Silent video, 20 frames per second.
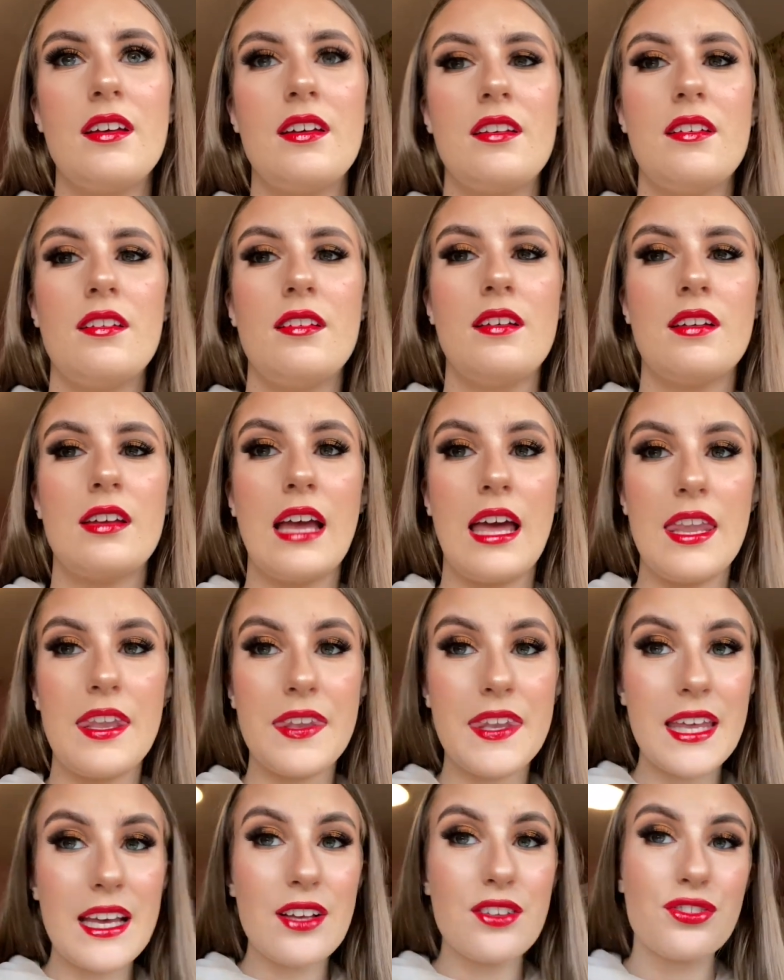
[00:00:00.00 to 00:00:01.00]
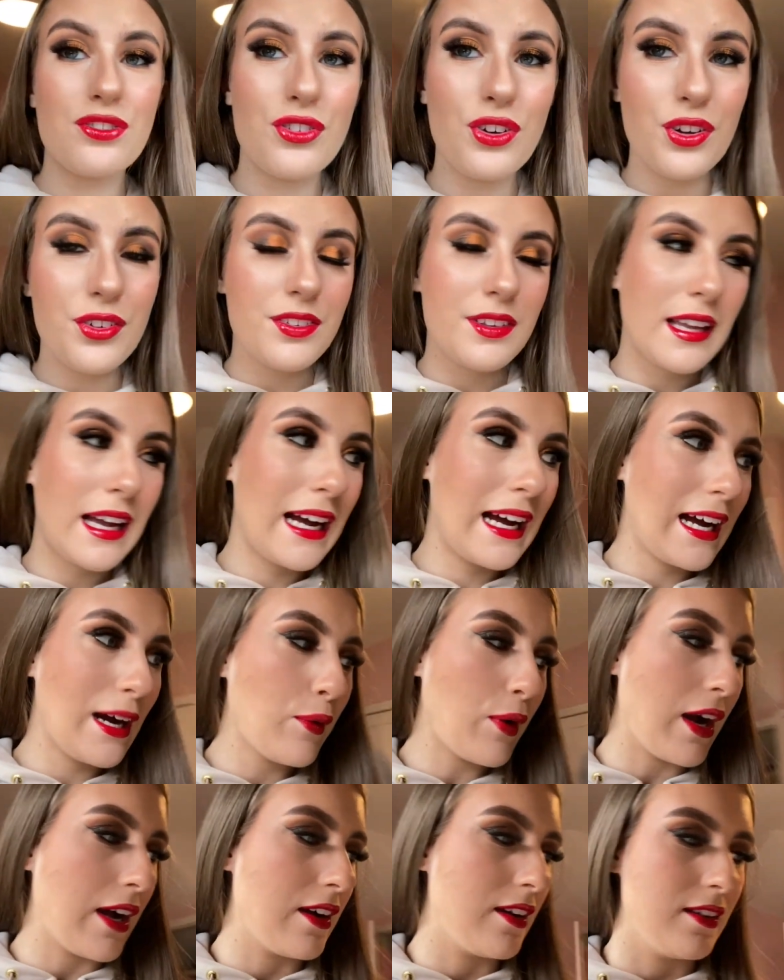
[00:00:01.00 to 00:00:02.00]
getting things done
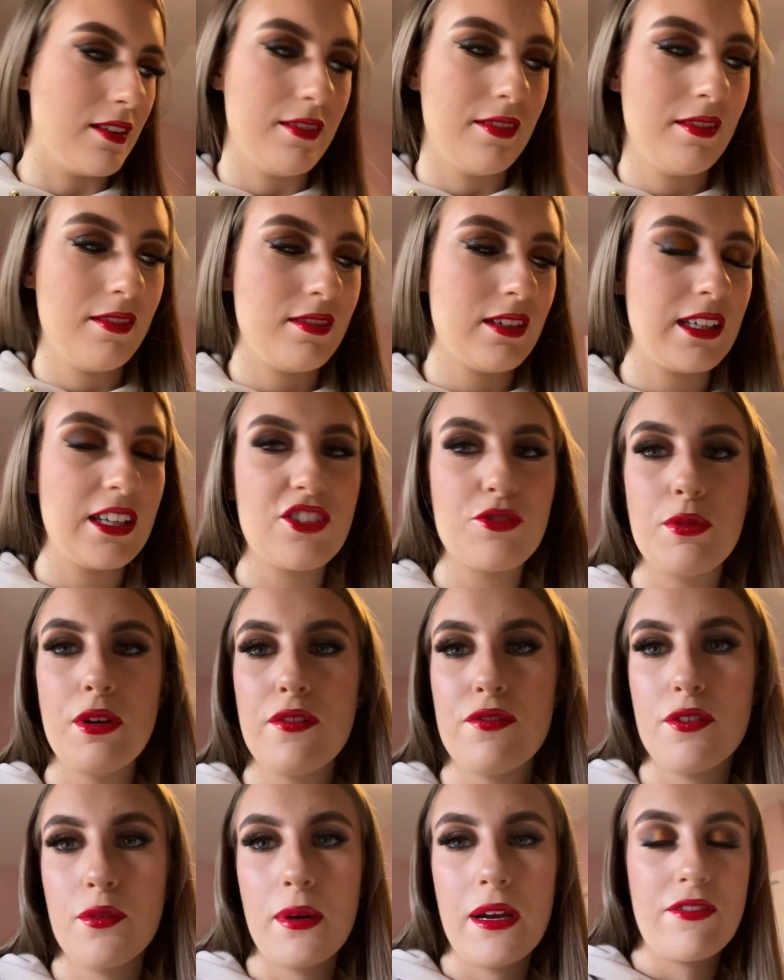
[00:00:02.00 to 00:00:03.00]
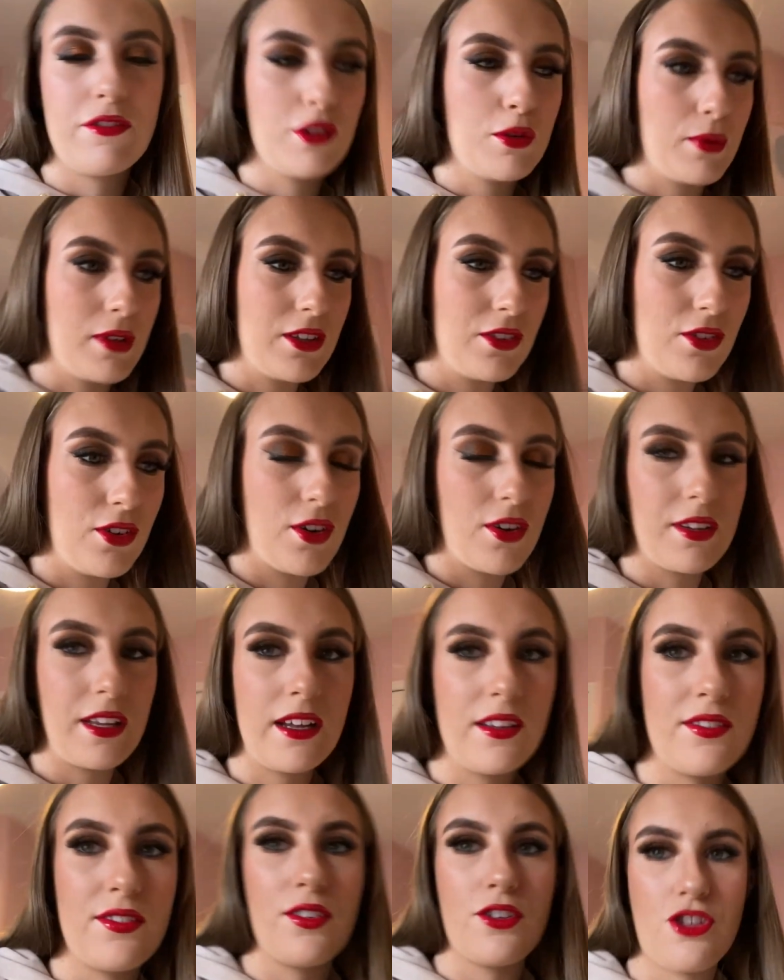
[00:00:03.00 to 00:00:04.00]
now. I need to move away from the window because that
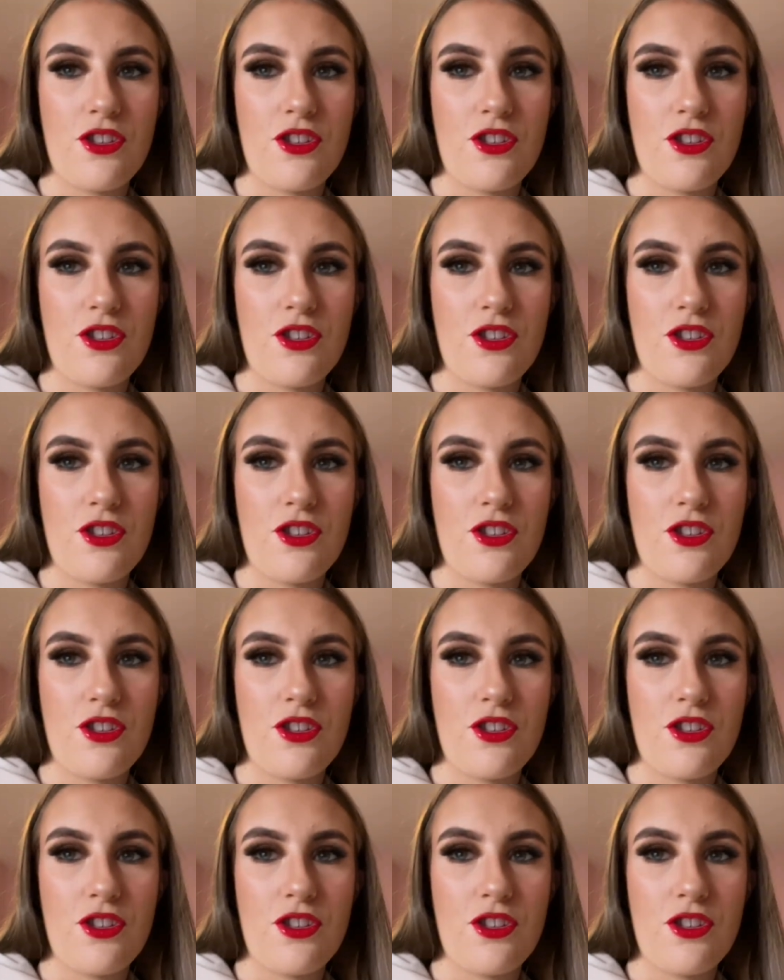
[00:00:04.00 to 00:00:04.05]
is such a